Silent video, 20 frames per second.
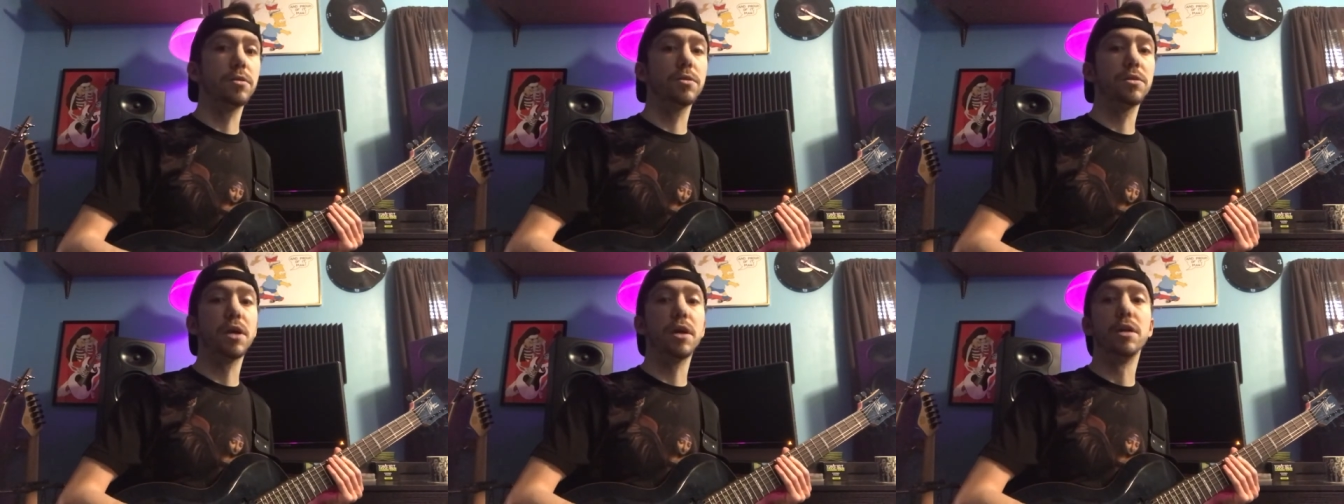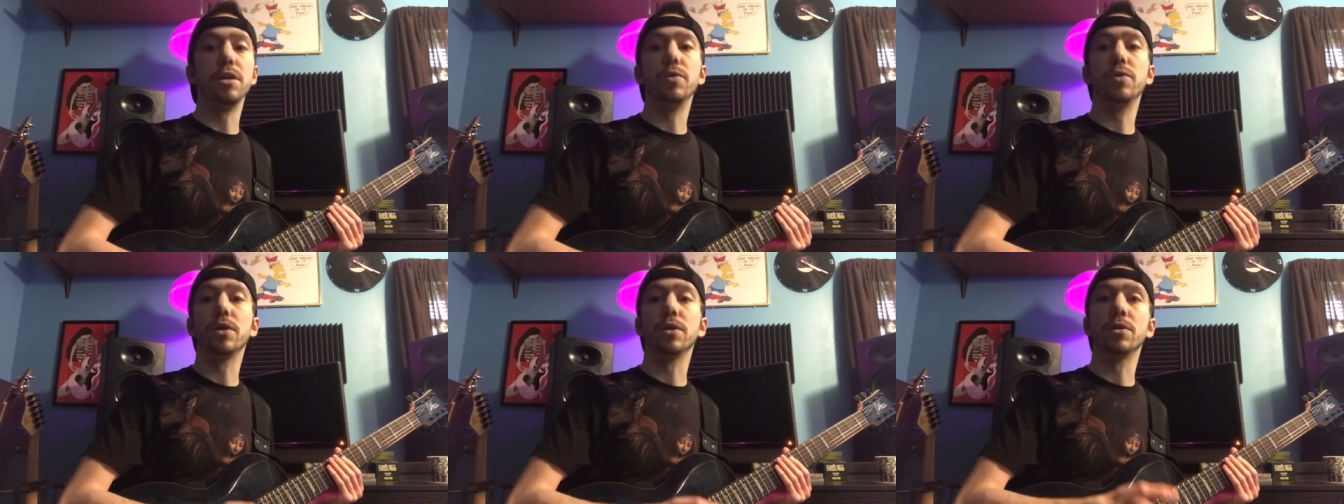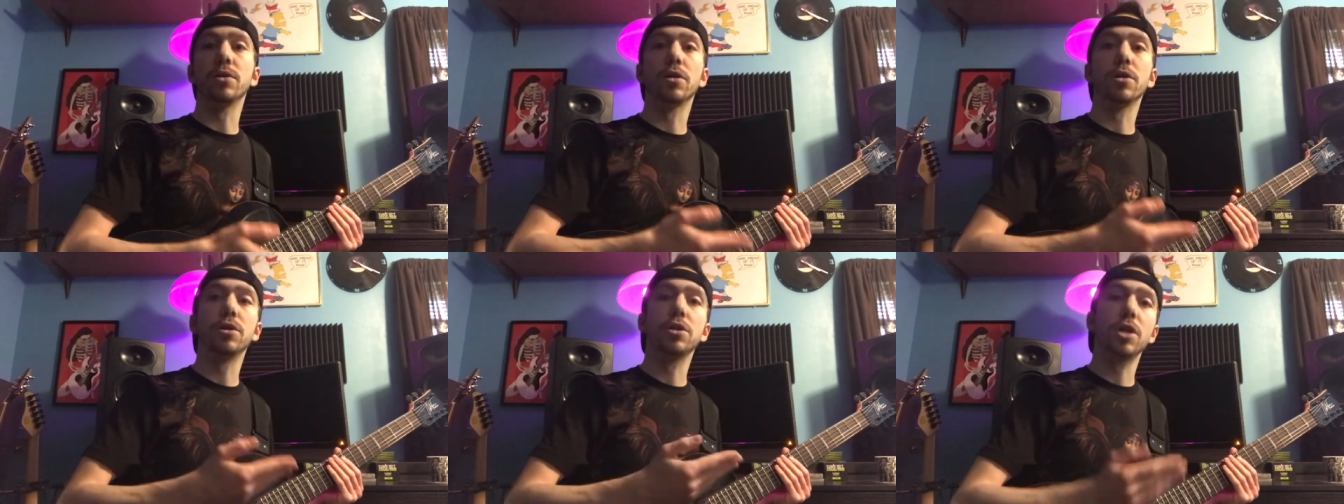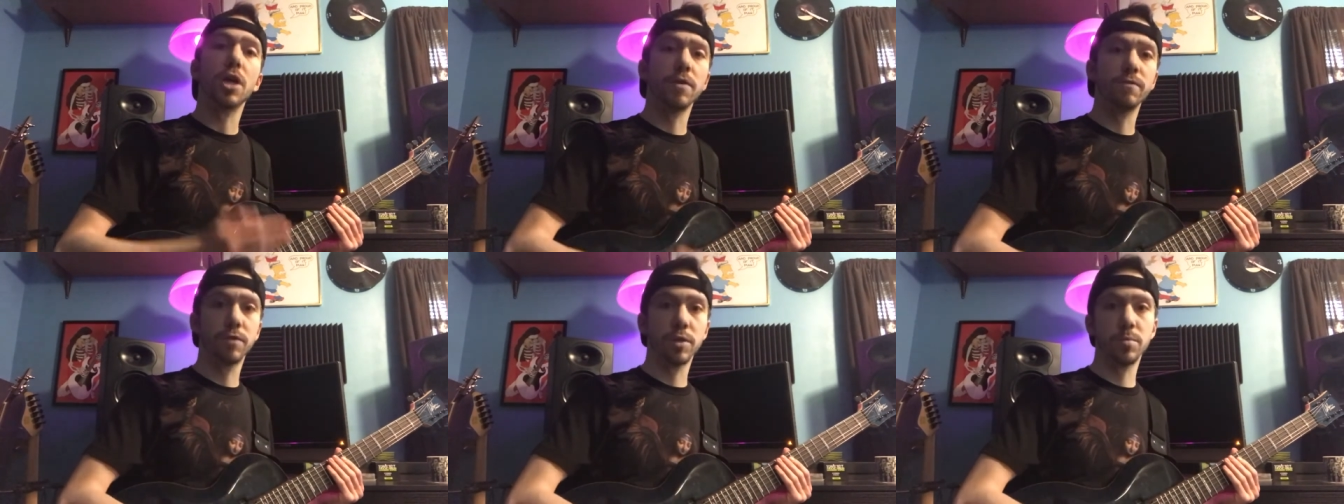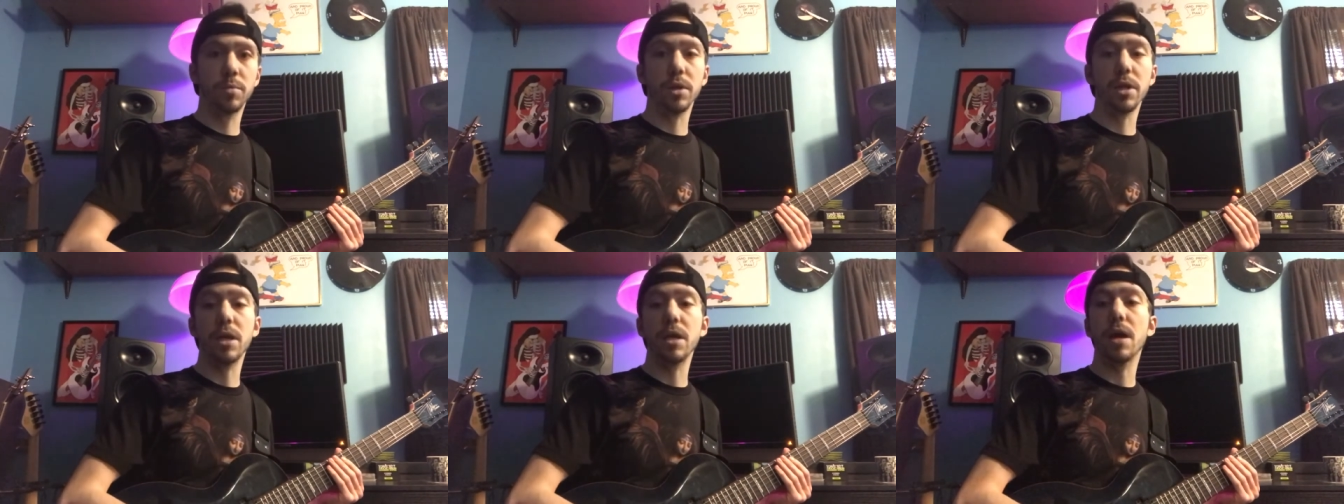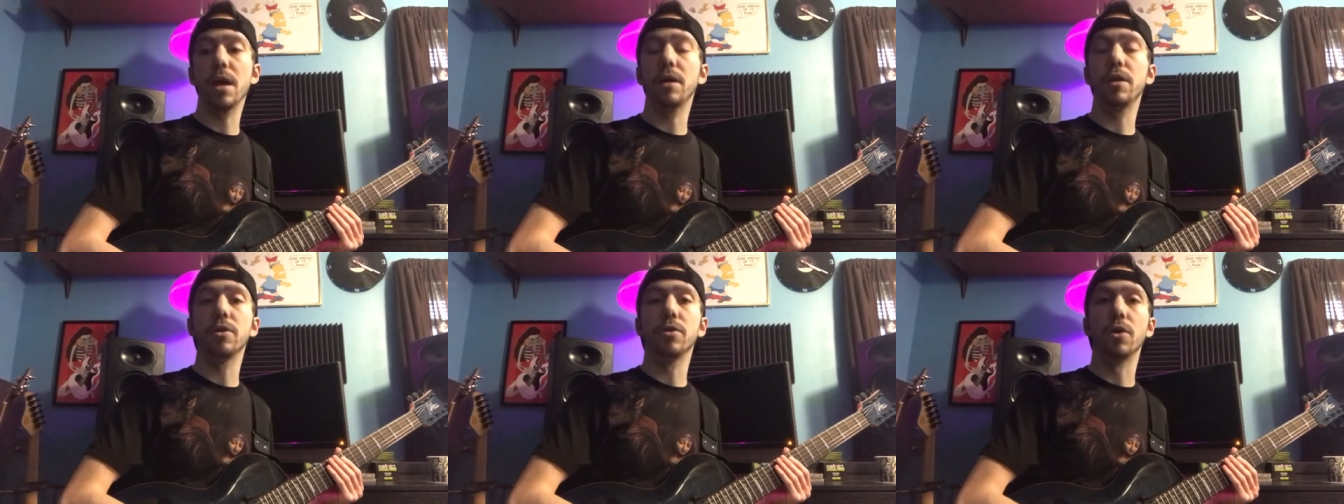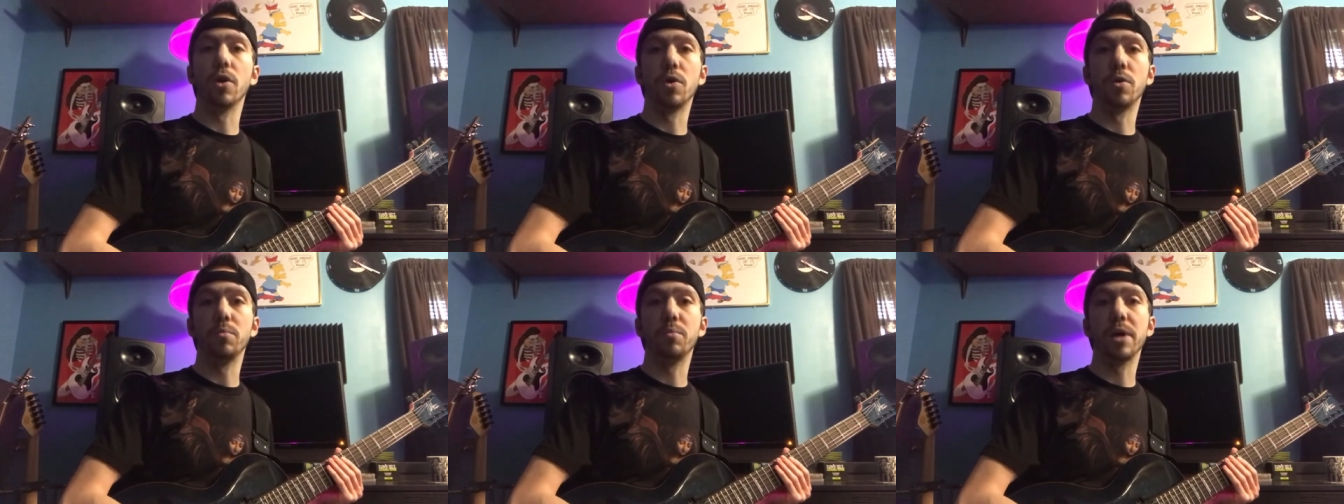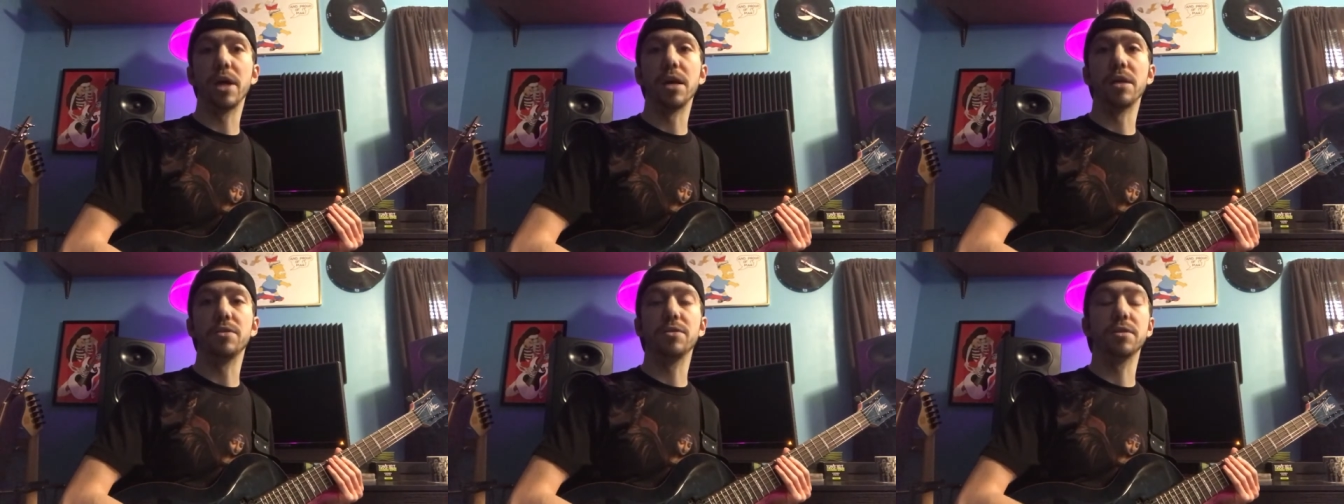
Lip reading: and you can learn comfortably at your own pace.